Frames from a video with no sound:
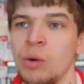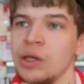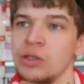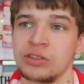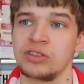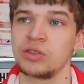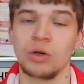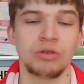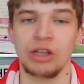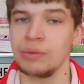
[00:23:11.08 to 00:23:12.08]
We also
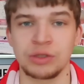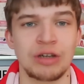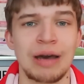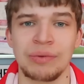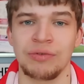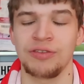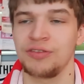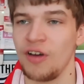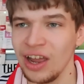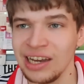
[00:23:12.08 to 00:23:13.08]
scored with Lewis Graven.
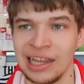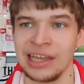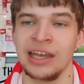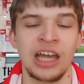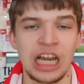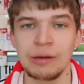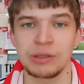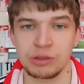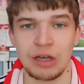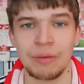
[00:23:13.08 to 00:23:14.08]
Finally,
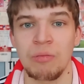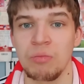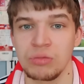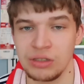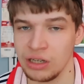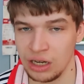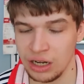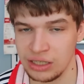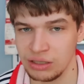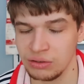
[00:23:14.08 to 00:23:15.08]
Lewis Graven was looking
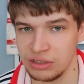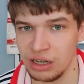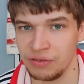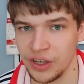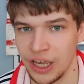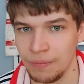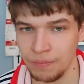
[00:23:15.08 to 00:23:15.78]
like his old self again.